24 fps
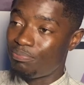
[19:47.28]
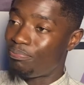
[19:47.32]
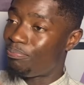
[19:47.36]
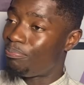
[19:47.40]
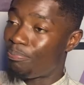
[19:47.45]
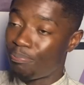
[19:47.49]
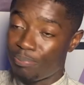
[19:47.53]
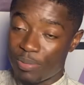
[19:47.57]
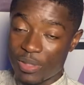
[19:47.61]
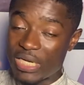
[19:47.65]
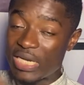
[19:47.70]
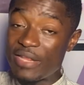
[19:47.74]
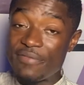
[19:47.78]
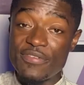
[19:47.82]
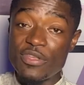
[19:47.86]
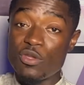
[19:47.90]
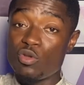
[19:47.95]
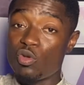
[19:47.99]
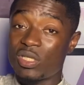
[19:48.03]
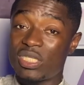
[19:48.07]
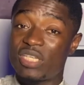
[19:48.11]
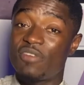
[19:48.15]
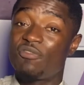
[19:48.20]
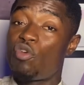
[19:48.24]
believe in
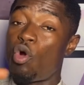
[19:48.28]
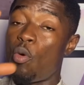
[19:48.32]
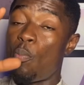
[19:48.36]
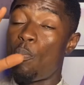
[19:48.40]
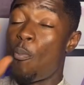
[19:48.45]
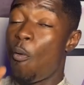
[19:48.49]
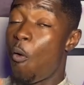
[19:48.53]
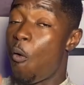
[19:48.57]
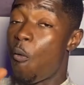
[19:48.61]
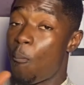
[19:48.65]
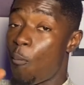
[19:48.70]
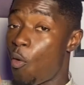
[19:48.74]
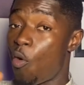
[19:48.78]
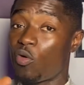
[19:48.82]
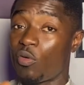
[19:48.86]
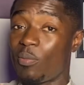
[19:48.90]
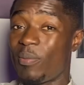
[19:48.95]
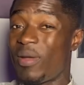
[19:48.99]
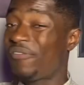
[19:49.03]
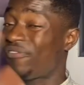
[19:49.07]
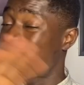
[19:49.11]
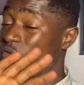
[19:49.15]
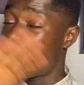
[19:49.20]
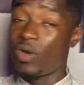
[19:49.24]
yourself cause ball.
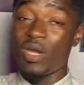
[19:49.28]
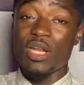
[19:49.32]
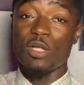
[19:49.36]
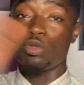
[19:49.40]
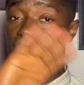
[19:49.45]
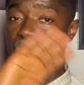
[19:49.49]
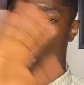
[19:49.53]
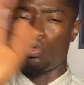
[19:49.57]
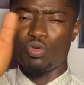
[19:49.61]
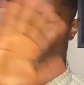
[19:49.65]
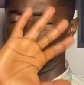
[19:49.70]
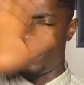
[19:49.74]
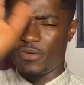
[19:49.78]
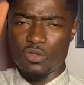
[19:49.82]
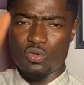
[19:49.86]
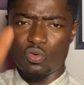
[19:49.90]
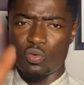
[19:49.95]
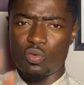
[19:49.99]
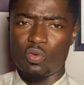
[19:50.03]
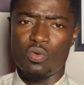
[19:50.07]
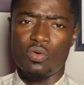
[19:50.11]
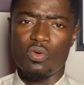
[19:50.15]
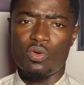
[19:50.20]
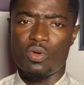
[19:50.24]
Me for one two referees so
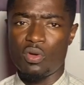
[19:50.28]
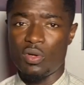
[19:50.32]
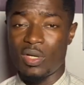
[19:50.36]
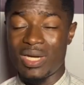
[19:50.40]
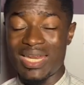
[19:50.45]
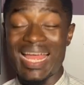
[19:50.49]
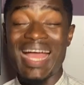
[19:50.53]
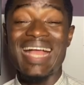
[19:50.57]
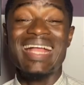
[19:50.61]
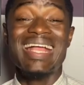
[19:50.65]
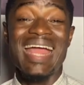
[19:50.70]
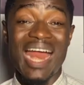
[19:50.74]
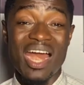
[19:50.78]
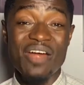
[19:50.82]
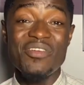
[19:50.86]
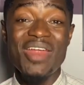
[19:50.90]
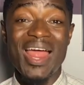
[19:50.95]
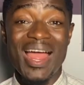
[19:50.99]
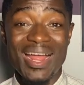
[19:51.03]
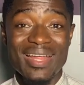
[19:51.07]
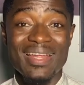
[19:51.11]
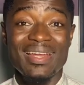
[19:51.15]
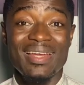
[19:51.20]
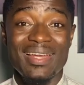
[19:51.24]
they are
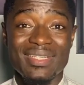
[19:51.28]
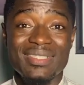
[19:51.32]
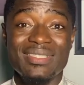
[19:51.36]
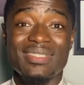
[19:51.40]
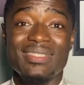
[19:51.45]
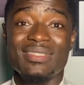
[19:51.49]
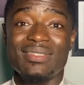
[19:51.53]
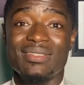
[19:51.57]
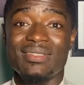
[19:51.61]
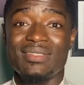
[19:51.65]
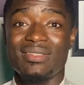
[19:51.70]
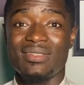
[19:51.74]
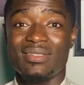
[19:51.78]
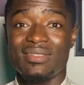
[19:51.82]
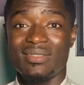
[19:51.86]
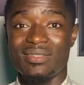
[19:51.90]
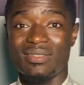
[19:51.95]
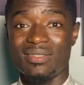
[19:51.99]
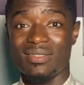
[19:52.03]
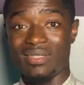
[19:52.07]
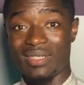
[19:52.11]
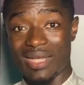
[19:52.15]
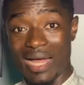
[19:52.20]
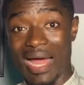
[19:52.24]
career killers.
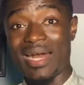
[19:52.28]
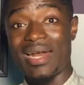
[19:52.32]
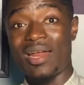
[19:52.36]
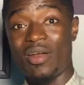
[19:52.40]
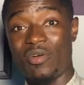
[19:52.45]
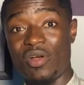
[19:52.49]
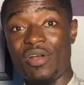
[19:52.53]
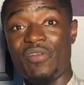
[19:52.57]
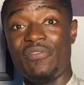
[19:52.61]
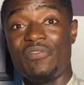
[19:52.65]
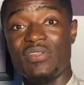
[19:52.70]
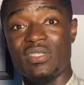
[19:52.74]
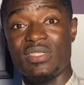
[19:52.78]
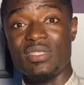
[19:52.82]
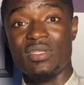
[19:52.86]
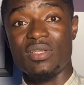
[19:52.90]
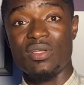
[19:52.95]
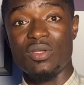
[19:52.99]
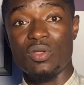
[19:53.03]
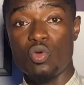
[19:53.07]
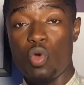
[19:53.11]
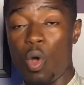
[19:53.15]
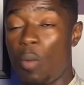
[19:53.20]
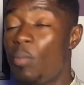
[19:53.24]
Ghana referees.
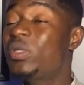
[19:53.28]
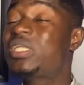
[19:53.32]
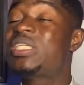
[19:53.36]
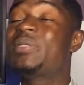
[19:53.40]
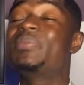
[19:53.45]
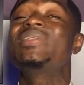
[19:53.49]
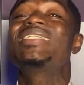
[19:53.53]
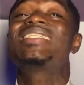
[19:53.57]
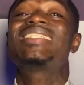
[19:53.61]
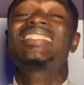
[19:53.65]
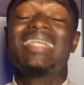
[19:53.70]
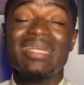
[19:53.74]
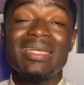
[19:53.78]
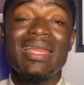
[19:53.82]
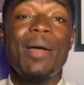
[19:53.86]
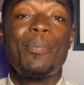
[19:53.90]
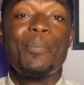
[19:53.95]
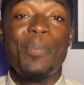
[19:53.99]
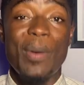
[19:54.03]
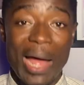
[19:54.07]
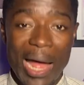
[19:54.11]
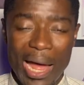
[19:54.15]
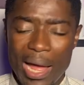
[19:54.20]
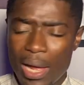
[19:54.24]
Omutimi shed that
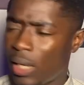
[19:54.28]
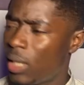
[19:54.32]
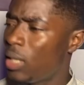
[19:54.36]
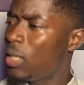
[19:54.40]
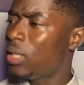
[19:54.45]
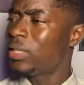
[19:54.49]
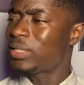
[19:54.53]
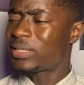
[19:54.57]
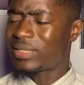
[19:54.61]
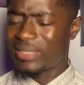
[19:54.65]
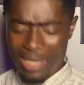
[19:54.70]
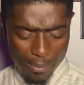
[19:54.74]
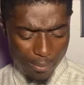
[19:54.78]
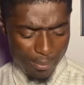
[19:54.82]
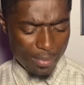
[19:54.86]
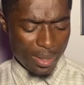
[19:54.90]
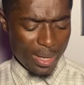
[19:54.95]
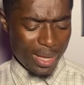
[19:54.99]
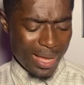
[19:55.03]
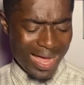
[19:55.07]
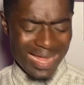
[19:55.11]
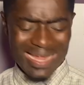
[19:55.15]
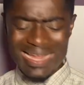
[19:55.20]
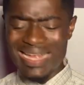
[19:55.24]
pie. some
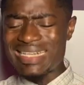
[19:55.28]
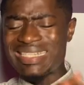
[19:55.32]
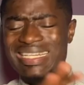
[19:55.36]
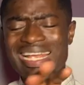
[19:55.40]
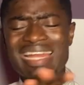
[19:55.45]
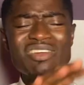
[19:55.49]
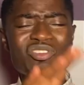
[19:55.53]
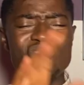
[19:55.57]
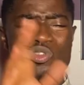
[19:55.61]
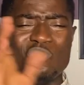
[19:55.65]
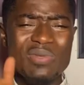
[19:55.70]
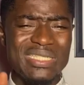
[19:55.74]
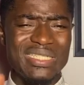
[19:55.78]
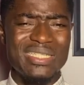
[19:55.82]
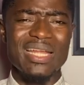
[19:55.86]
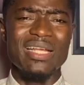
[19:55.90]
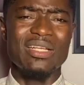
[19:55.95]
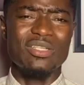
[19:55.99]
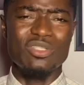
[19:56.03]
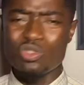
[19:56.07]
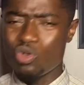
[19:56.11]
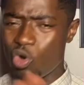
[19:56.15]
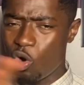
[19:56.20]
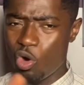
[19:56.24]
genuine
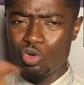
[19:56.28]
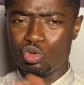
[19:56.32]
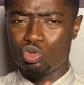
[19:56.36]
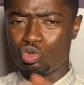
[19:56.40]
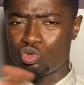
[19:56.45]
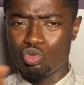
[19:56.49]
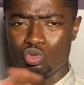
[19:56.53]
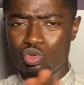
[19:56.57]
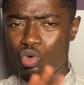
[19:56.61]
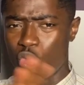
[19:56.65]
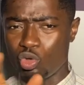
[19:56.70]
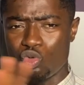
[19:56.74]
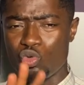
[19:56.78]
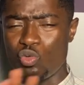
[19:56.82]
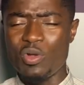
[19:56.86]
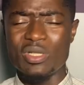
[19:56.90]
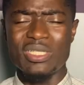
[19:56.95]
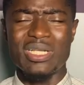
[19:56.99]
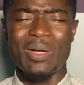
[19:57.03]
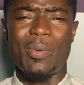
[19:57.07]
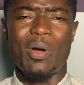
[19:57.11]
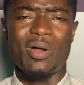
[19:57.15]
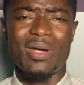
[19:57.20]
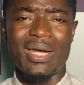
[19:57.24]
mistakes, no two ways
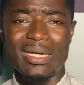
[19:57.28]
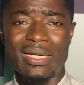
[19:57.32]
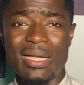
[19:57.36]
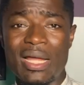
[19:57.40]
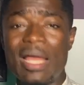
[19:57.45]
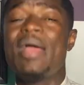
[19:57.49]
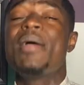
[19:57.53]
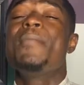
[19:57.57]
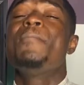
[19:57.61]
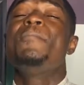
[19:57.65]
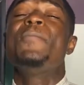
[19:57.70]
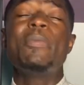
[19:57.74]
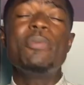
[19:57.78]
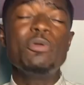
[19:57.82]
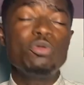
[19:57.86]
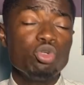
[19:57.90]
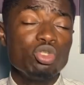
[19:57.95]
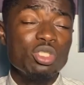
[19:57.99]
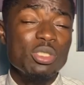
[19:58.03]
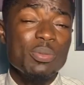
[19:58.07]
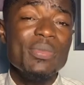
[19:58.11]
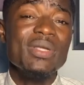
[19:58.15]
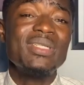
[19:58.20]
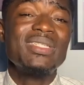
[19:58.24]
about that. Baby
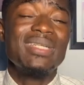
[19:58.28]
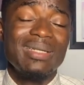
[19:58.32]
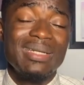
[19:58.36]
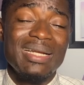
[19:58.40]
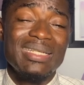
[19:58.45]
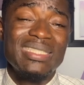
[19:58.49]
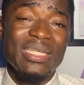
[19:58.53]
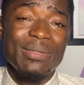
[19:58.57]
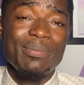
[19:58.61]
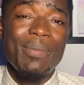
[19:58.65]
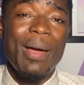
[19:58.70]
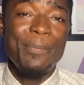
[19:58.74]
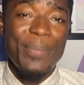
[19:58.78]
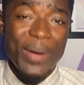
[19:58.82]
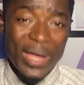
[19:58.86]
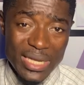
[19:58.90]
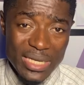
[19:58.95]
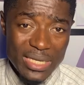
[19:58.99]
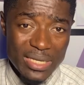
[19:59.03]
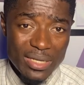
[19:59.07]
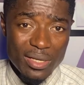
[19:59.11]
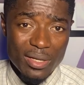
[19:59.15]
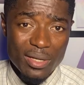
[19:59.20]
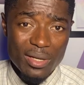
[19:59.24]
to me share that say my
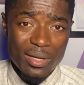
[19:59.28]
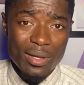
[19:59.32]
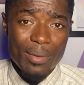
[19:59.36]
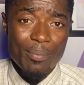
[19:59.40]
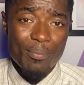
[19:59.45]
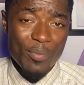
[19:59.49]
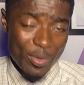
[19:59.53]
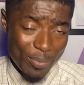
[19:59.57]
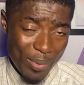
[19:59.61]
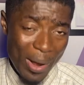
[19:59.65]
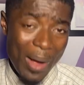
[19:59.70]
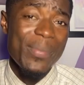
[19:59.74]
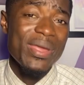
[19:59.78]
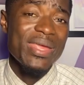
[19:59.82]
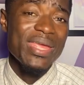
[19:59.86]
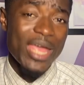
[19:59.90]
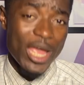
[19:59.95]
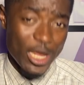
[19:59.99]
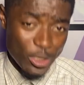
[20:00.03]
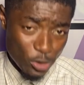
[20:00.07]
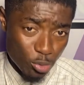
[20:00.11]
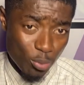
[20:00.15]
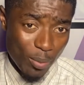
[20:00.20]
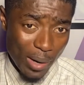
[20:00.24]
bayi me ba be ye
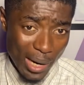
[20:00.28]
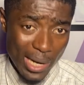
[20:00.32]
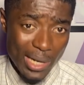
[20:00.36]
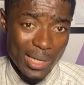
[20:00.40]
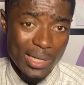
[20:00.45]
adwuma.